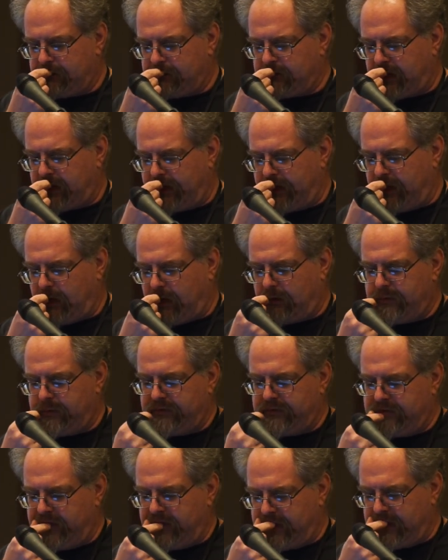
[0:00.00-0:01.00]
I always
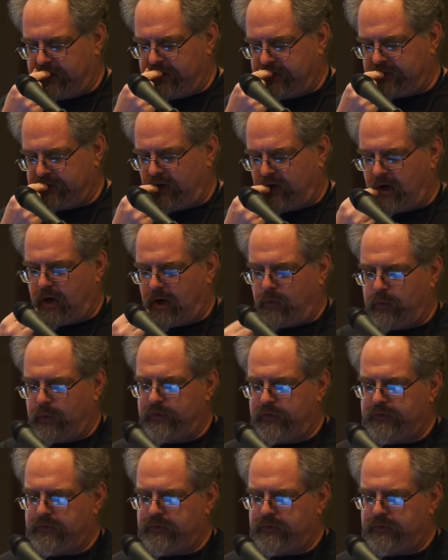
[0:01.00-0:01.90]
get, there's always